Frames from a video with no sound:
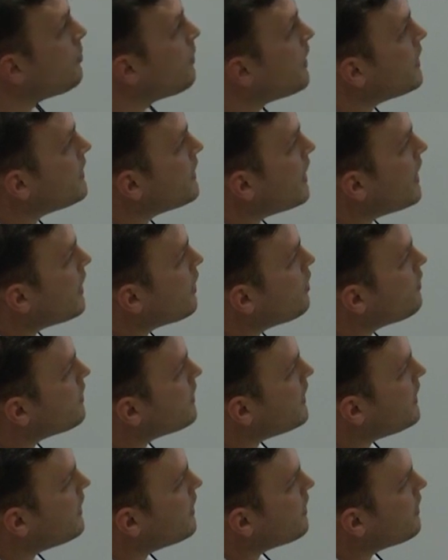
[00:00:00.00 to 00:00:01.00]
my dad over
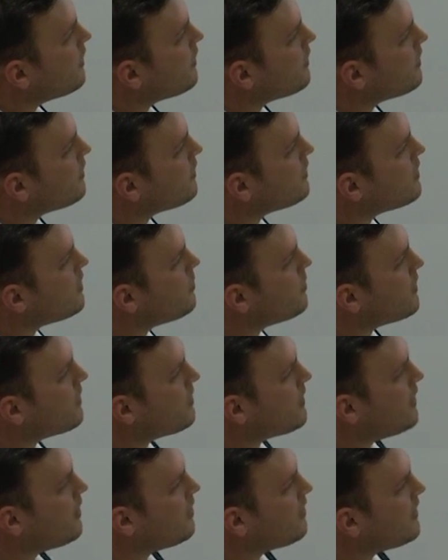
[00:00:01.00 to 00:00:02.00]
here a little bit
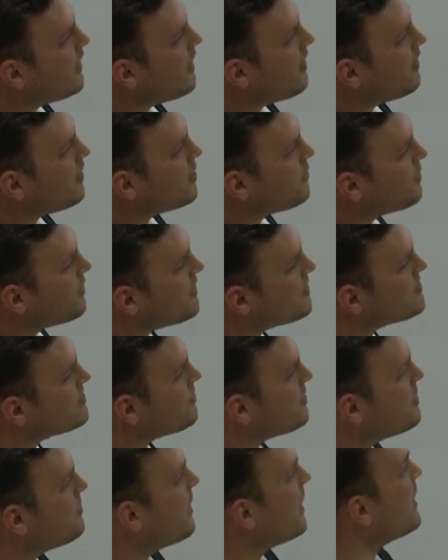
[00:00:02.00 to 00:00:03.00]
thinner there than he was
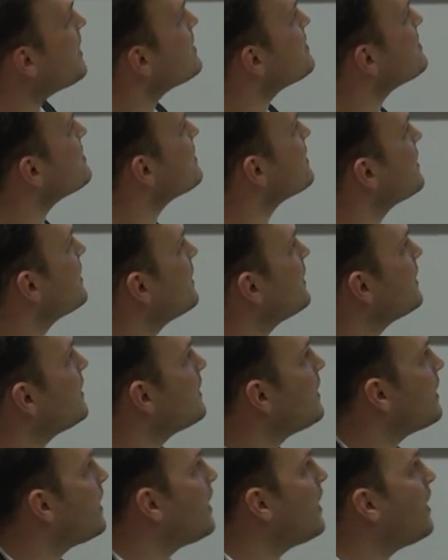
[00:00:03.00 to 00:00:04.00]
when he passed.
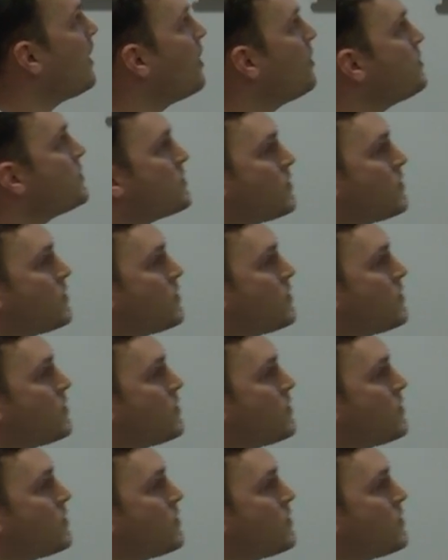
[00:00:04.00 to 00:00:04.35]
Um,